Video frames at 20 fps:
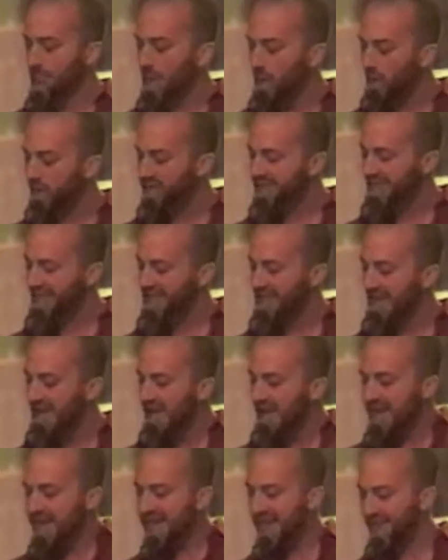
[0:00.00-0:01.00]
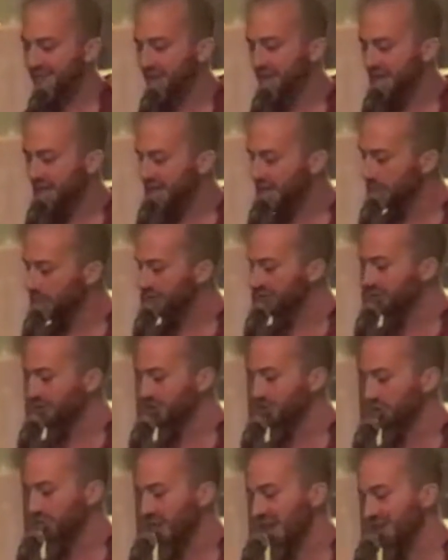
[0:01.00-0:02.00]
molding, never needing
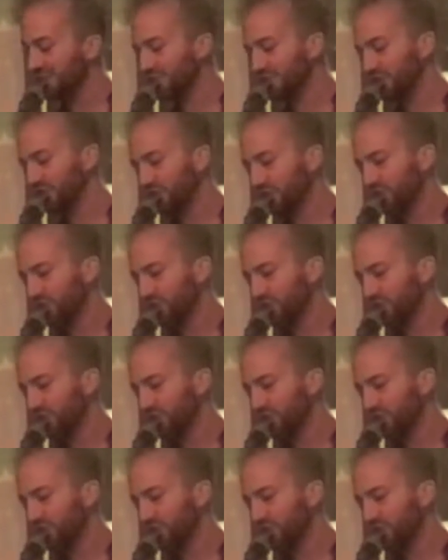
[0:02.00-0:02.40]
refrigeration?